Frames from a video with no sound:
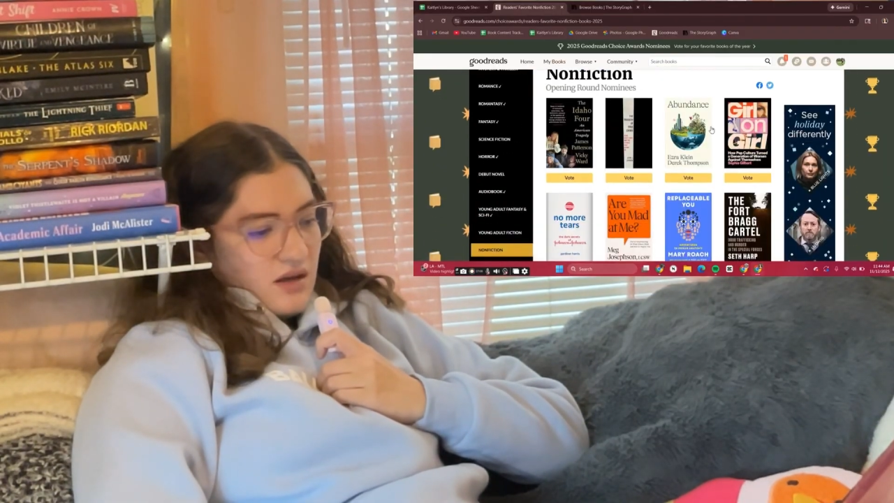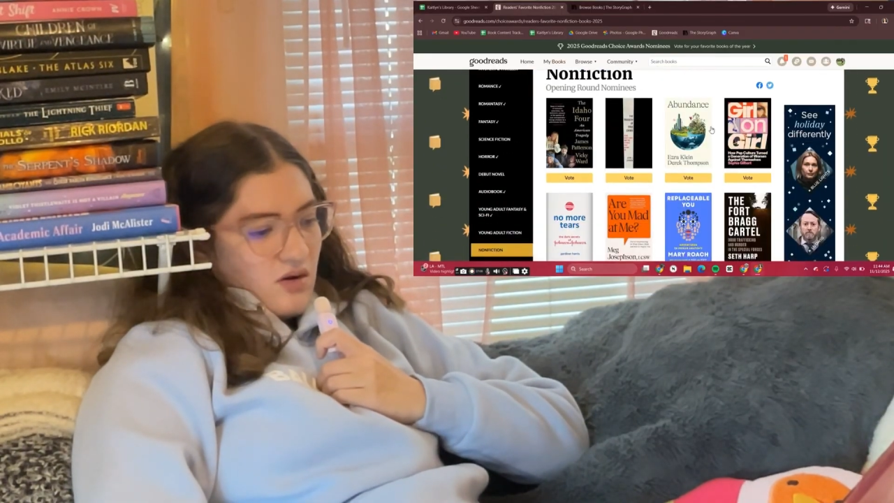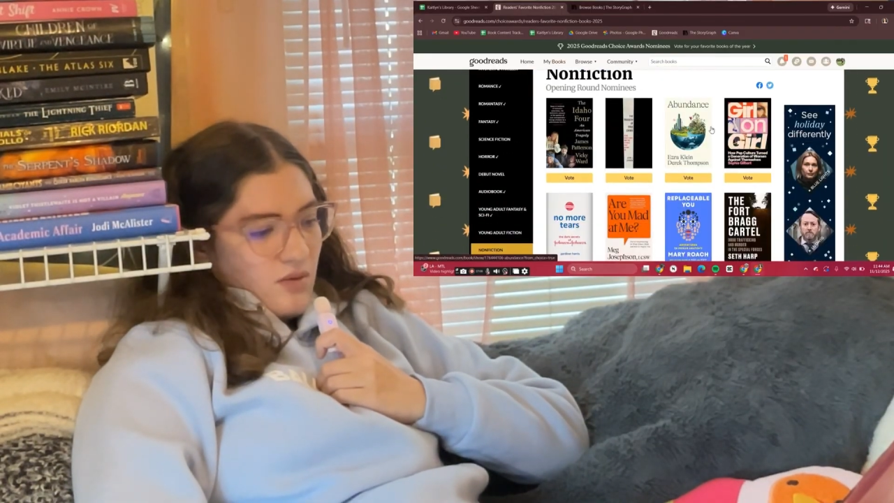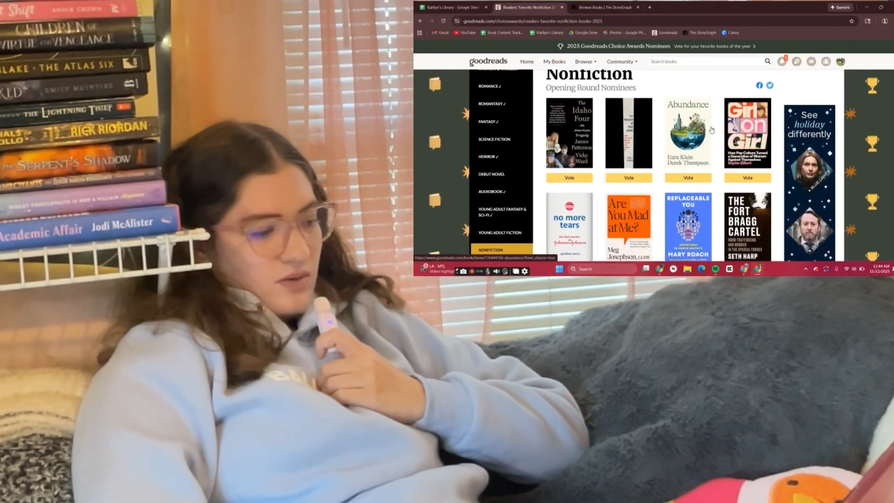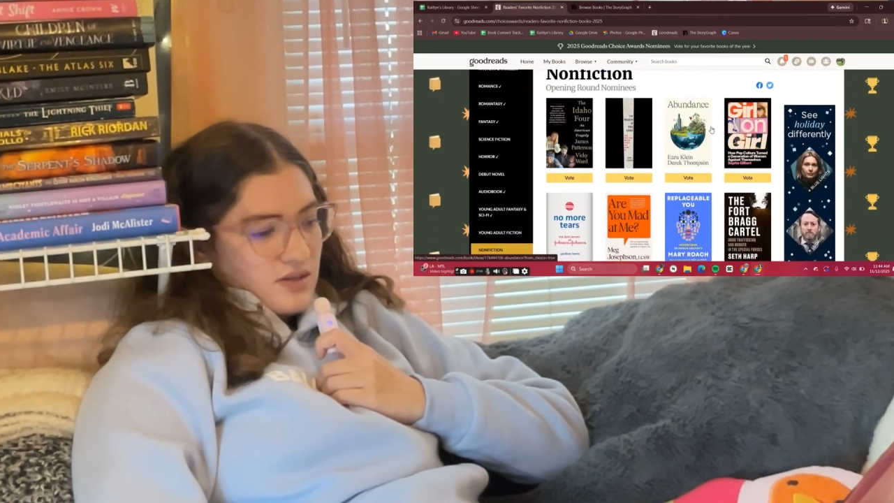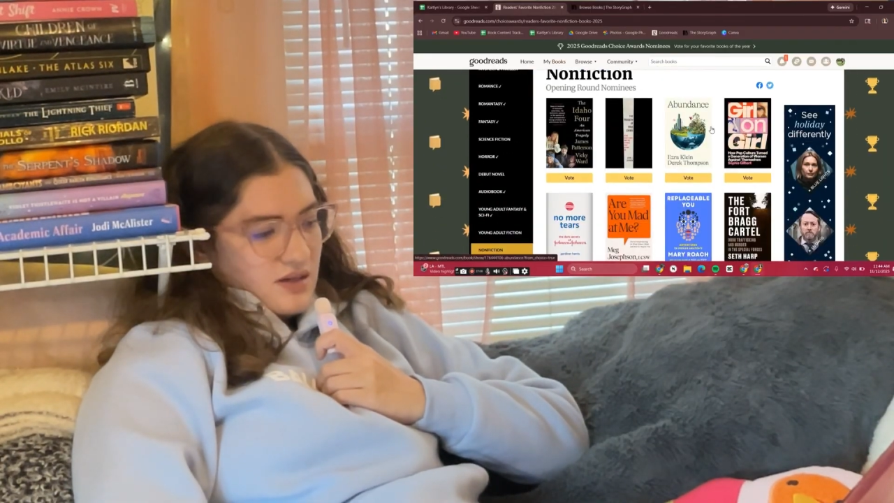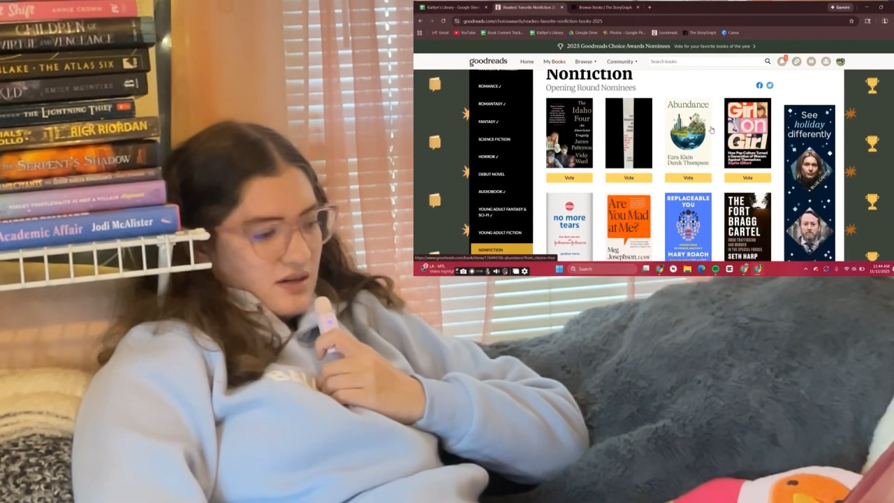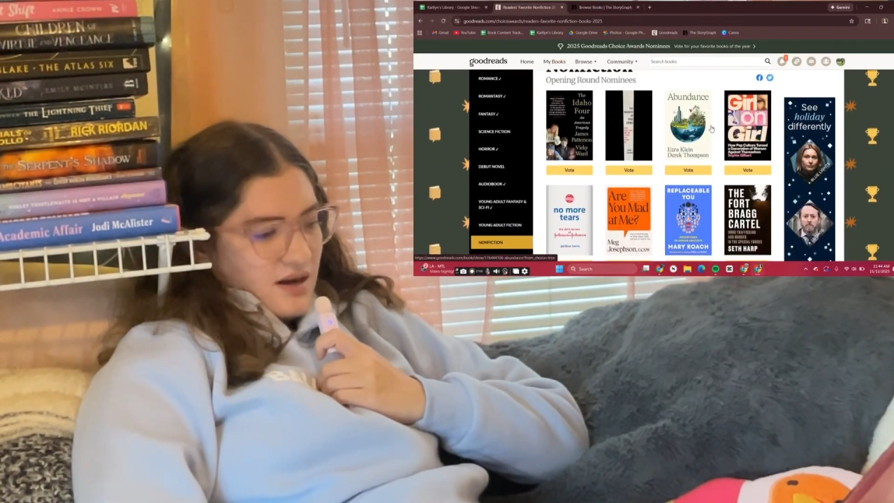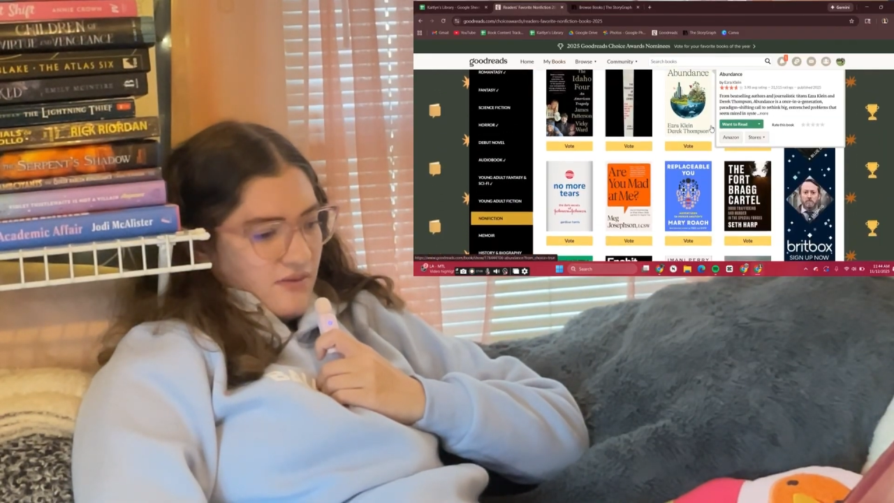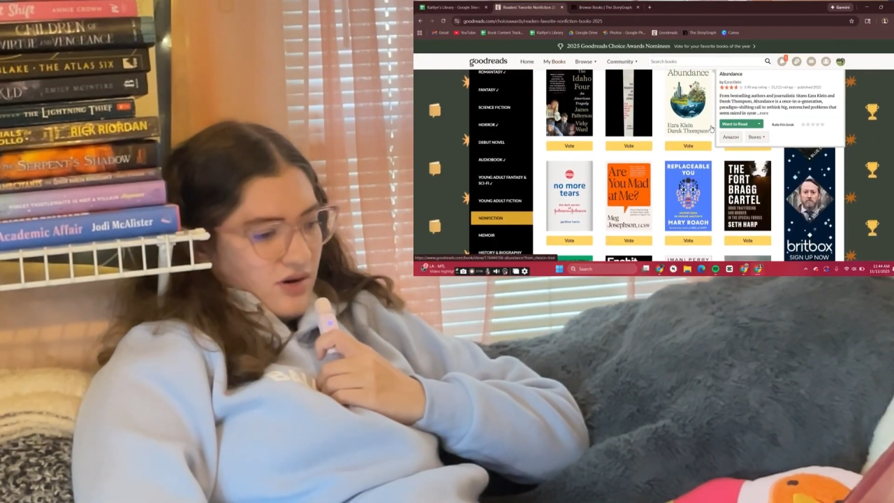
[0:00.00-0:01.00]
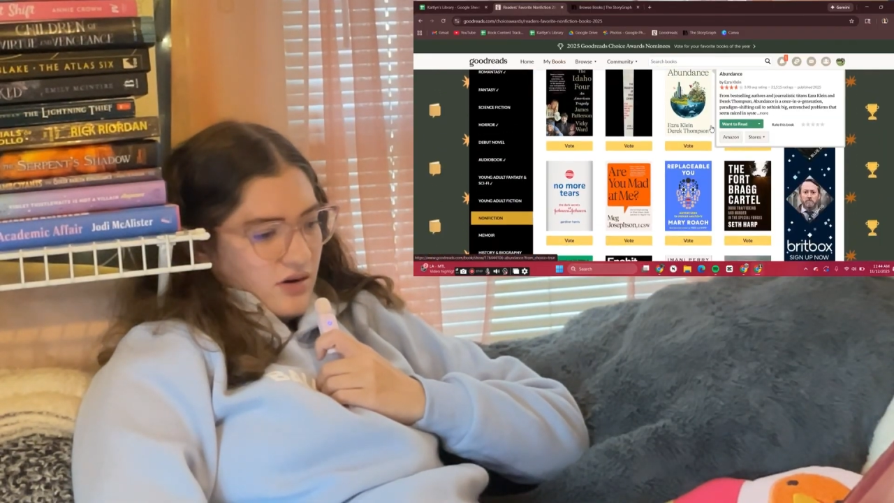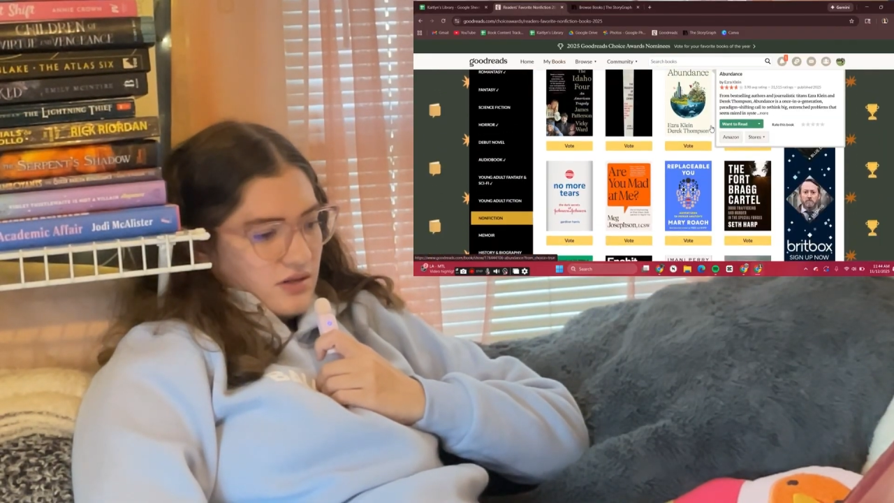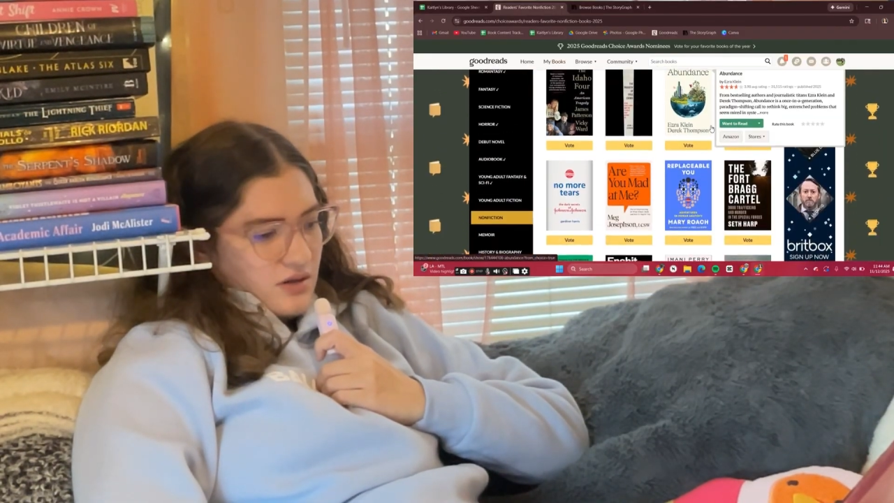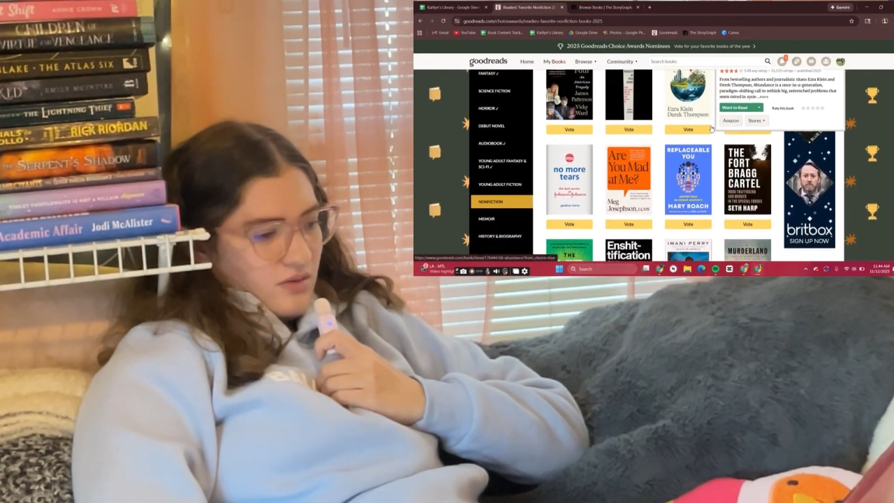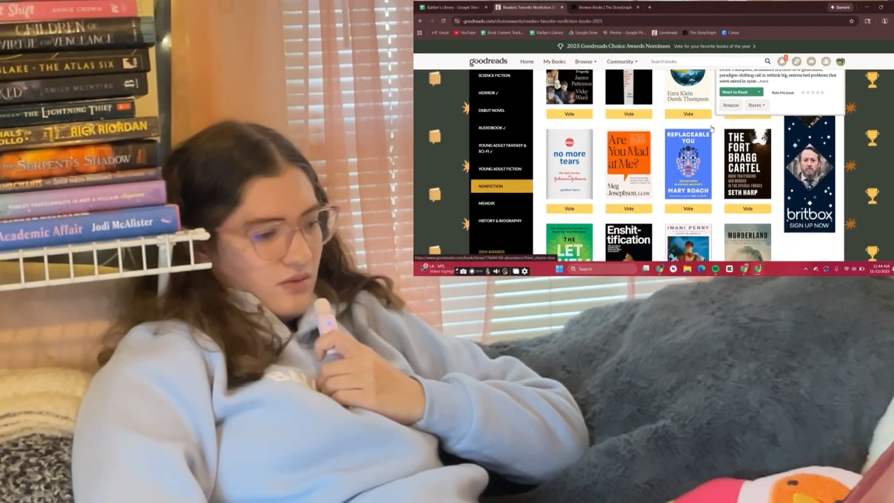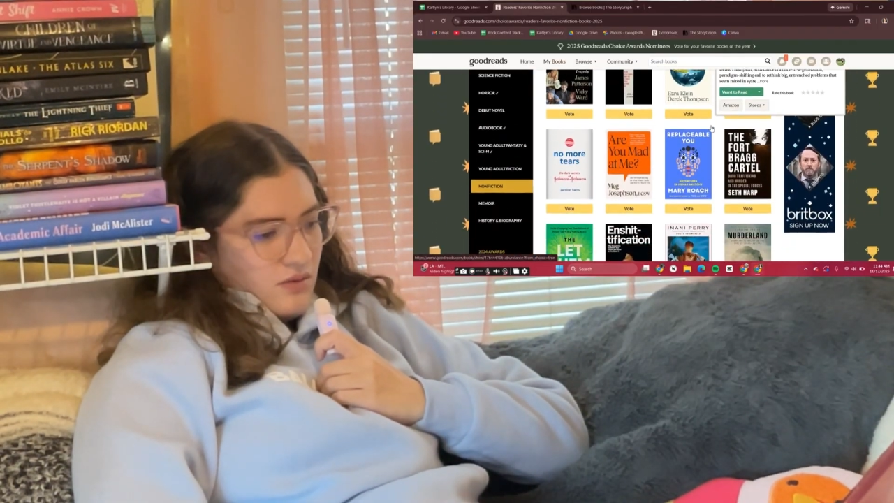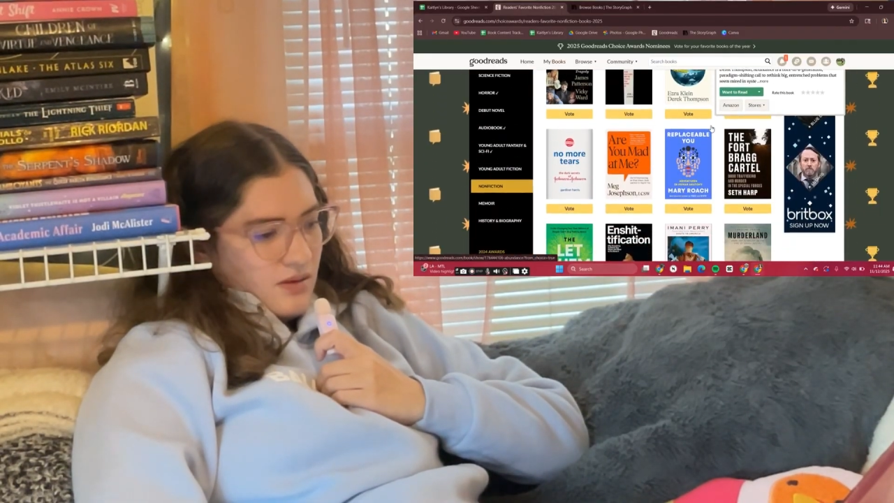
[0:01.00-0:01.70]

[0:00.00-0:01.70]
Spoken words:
almost never, so